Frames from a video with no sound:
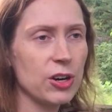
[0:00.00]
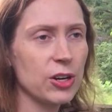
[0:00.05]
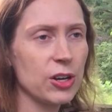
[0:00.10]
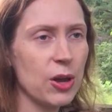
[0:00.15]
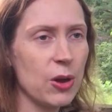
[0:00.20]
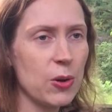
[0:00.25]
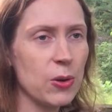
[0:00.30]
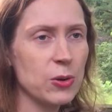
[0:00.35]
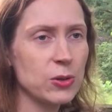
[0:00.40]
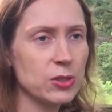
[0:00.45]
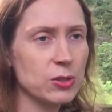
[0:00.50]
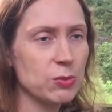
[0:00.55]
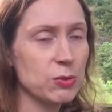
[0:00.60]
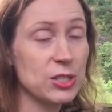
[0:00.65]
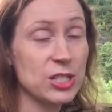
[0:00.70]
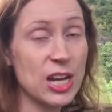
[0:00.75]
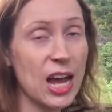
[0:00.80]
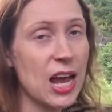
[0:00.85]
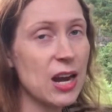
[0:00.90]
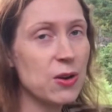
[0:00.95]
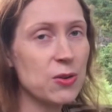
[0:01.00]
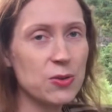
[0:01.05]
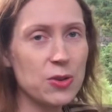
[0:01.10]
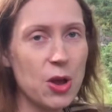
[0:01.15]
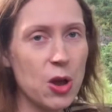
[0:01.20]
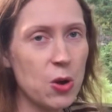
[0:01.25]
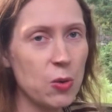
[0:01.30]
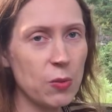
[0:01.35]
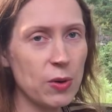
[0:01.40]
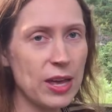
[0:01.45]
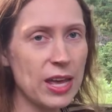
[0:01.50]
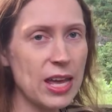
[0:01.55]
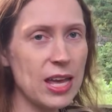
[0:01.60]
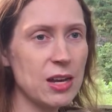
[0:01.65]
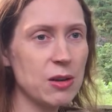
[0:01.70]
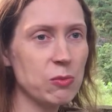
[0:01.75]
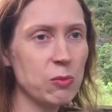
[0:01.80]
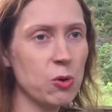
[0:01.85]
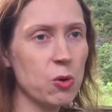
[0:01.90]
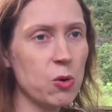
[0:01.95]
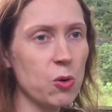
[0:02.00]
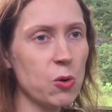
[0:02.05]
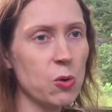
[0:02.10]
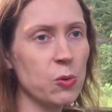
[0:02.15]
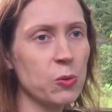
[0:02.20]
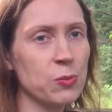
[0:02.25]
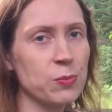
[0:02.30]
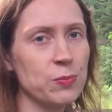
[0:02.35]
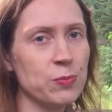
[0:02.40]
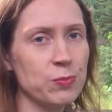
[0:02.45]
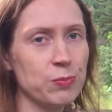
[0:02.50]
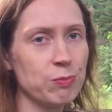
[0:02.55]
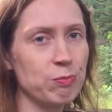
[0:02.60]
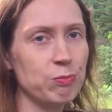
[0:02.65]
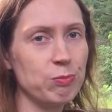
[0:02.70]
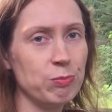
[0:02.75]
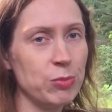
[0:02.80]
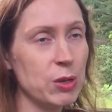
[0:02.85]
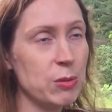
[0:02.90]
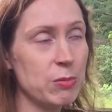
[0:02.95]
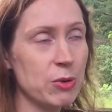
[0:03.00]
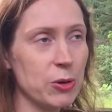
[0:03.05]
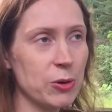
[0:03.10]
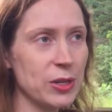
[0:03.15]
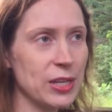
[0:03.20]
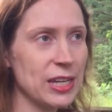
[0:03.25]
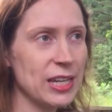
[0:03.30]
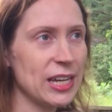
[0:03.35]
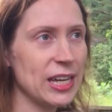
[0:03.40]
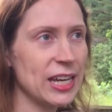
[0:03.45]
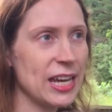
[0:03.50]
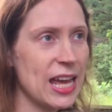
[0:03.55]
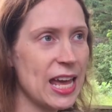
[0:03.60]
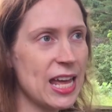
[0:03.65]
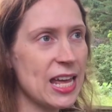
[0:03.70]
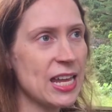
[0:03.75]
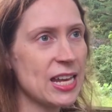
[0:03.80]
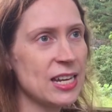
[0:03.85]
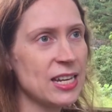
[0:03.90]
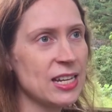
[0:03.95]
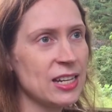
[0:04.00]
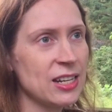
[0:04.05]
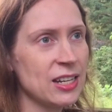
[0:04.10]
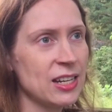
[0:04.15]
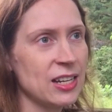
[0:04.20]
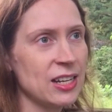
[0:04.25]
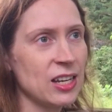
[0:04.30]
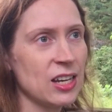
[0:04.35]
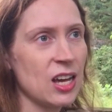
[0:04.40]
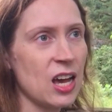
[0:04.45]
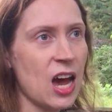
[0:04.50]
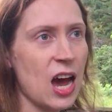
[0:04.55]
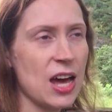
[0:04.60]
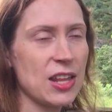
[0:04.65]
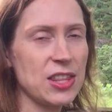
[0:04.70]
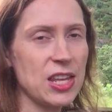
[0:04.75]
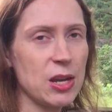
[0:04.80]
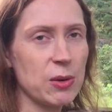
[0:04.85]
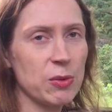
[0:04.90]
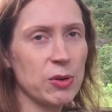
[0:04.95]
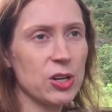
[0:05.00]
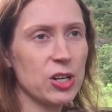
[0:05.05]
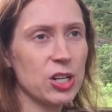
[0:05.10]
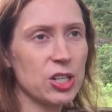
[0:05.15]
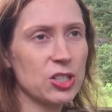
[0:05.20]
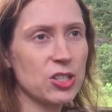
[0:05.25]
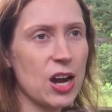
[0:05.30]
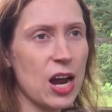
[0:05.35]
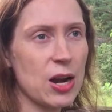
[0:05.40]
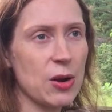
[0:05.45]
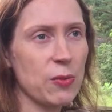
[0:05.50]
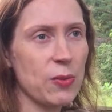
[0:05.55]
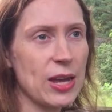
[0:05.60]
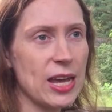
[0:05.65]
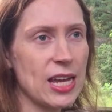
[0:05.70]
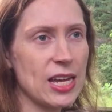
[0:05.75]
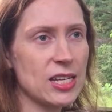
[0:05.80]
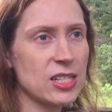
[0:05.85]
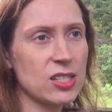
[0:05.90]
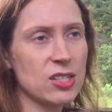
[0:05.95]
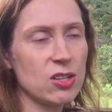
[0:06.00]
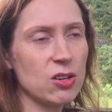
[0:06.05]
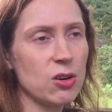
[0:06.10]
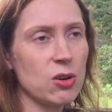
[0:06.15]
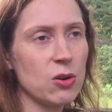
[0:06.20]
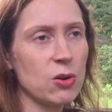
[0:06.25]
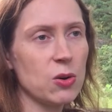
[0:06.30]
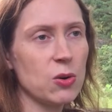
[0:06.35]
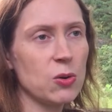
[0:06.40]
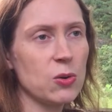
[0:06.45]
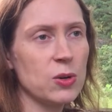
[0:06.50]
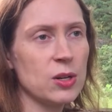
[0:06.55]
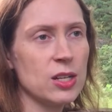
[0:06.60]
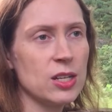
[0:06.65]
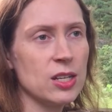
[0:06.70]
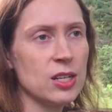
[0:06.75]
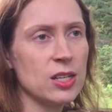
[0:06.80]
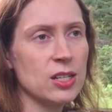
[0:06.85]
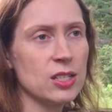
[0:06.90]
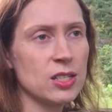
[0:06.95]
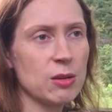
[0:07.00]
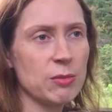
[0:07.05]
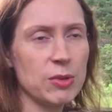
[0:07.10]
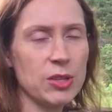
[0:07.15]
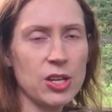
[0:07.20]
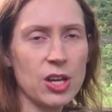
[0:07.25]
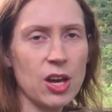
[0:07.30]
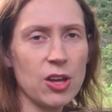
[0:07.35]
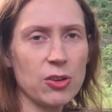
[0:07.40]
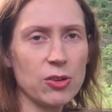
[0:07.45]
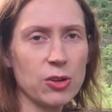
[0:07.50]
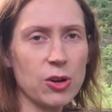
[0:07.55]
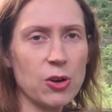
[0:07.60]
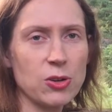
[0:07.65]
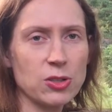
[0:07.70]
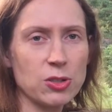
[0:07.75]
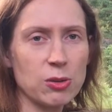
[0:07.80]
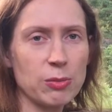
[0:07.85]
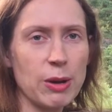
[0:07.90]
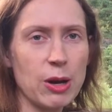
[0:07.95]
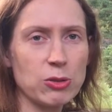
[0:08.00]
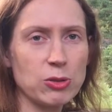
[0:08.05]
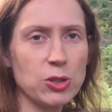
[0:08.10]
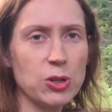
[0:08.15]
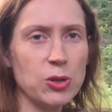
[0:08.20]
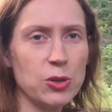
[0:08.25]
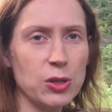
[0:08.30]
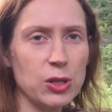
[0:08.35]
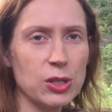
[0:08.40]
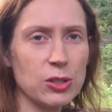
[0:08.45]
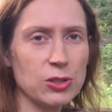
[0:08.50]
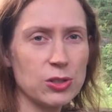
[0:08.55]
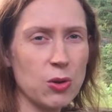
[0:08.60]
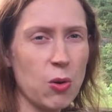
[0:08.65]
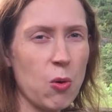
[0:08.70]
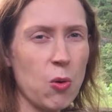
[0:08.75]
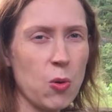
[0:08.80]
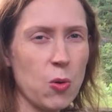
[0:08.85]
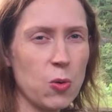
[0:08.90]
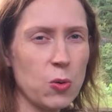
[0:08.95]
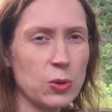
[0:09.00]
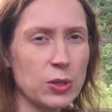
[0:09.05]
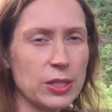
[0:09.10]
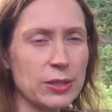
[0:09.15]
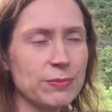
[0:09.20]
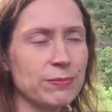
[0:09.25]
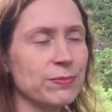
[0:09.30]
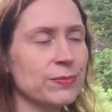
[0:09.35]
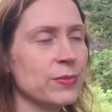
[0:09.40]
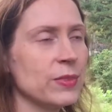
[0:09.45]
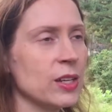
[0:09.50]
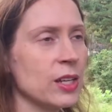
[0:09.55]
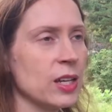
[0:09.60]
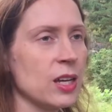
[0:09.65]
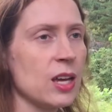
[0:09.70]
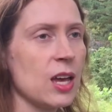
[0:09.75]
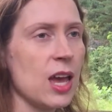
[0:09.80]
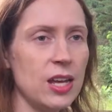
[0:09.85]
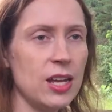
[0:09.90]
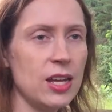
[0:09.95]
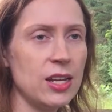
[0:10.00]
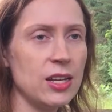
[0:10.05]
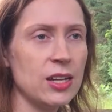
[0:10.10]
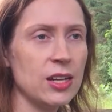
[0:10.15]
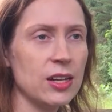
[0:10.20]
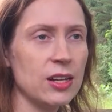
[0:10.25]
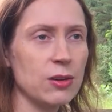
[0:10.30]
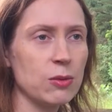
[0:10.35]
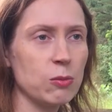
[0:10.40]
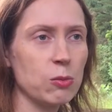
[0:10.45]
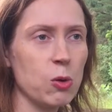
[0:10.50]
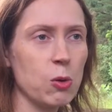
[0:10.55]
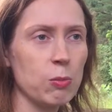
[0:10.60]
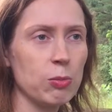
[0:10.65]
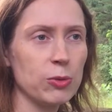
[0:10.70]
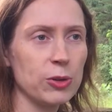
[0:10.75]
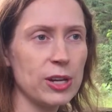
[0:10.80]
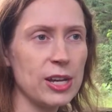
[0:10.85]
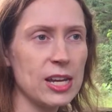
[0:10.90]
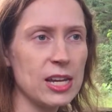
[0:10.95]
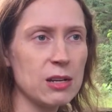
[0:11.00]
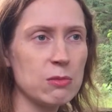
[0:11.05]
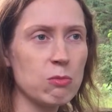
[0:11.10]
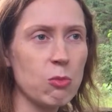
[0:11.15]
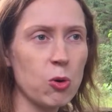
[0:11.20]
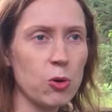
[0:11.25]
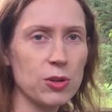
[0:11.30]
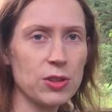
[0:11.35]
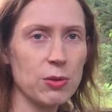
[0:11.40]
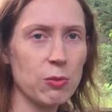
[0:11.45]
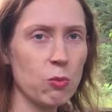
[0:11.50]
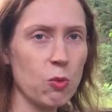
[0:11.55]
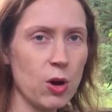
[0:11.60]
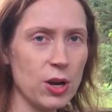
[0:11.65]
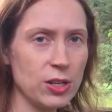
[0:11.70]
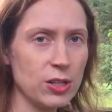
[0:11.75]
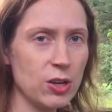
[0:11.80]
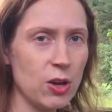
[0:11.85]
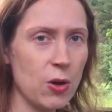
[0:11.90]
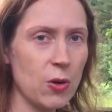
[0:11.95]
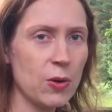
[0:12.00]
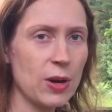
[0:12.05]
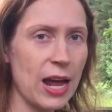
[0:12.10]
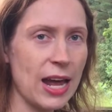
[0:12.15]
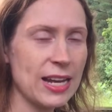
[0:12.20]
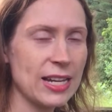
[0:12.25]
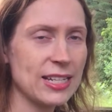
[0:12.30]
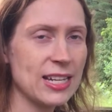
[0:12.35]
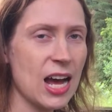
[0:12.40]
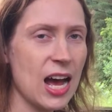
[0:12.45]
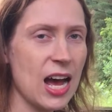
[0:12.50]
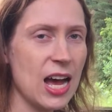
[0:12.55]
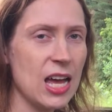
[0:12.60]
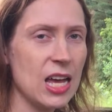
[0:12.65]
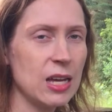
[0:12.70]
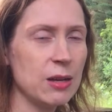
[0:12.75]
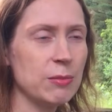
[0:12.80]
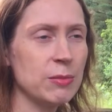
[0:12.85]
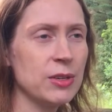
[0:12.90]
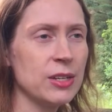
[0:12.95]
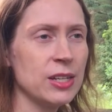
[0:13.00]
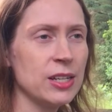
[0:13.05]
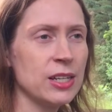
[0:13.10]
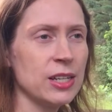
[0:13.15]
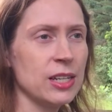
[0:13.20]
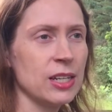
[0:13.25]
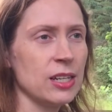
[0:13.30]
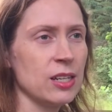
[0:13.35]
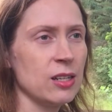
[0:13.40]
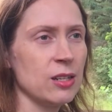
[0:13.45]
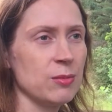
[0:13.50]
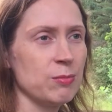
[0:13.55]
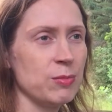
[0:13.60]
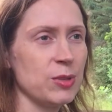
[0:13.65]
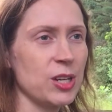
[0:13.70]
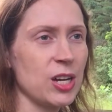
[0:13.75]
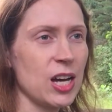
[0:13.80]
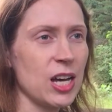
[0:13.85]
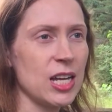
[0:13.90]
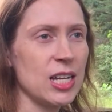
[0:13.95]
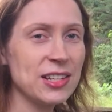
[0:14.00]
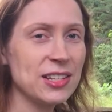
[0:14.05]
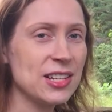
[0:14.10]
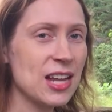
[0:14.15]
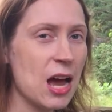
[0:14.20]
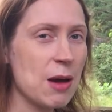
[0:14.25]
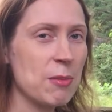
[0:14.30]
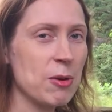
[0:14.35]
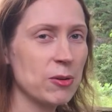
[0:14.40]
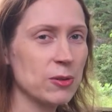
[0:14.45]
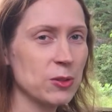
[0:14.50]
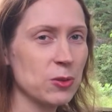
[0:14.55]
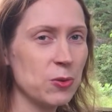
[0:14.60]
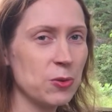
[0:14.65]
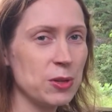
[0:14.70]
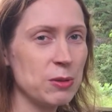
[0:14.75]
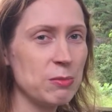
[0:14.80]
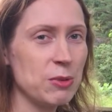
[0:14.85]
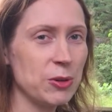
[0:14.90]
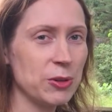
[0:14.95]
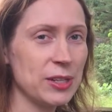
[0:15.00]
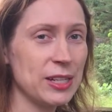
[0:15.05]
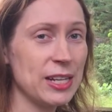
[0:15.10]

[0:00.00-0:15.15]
one of our goats, which I don't know when we'll be milking again. I think we're going to try to wait until some of the other goats are about 2 years old, and then we'll breed more than one goat at a time. At the time I was